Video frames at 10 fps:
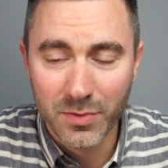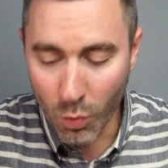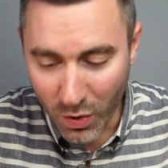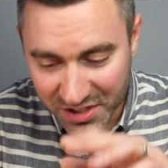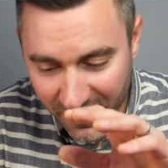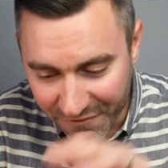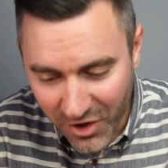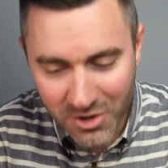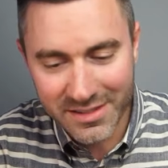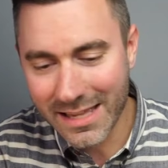What's the
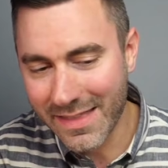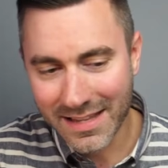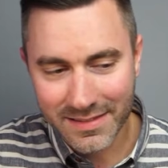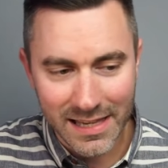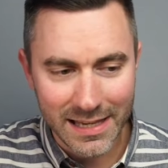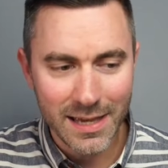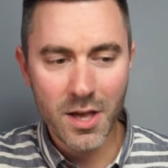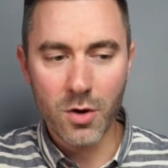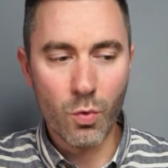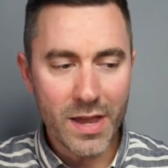first thing they see?
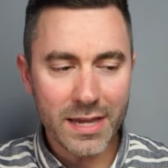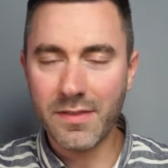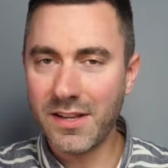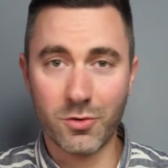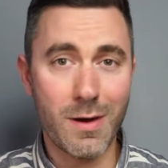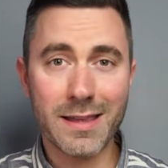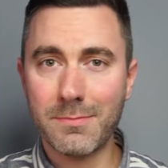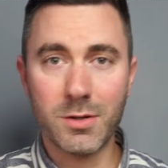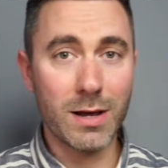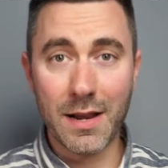We can then direct
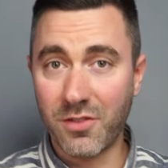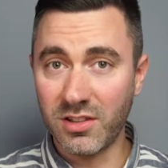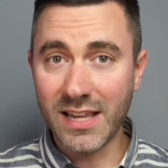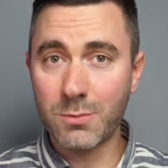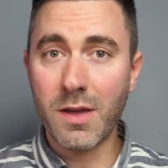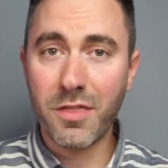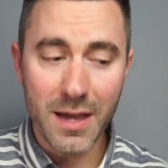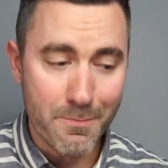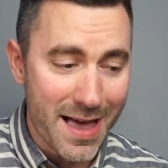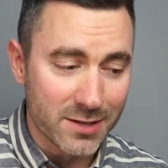them to whatever links we
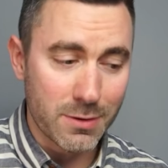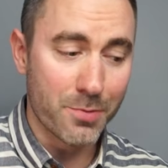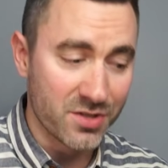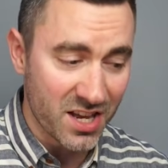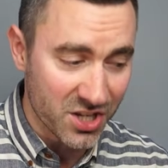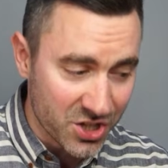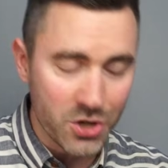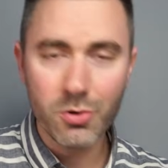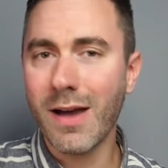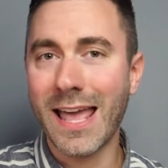think best represent
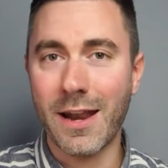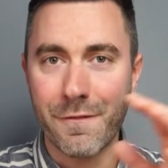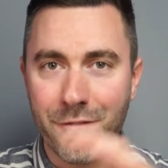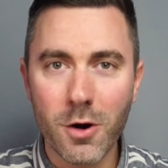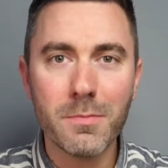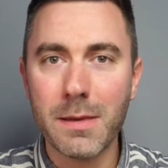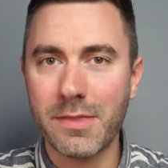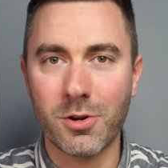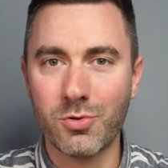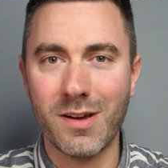you and affirm them
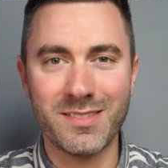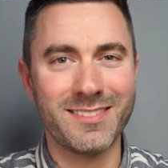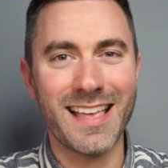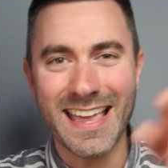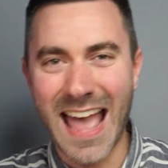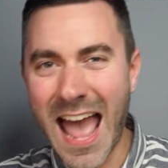in their choice to say,